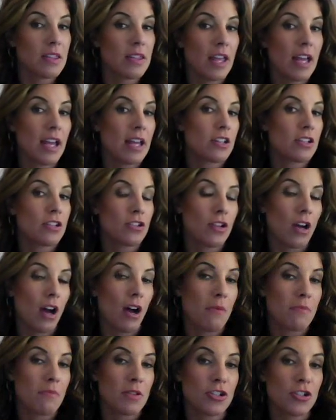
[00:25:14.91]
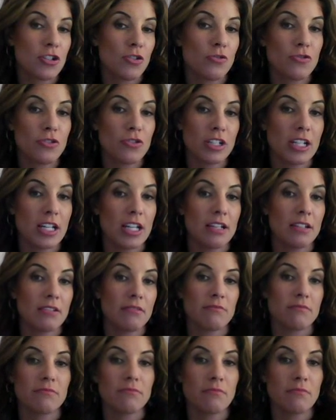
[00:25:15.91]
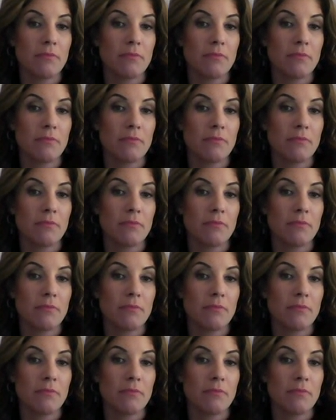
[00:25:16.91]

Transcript: that the children can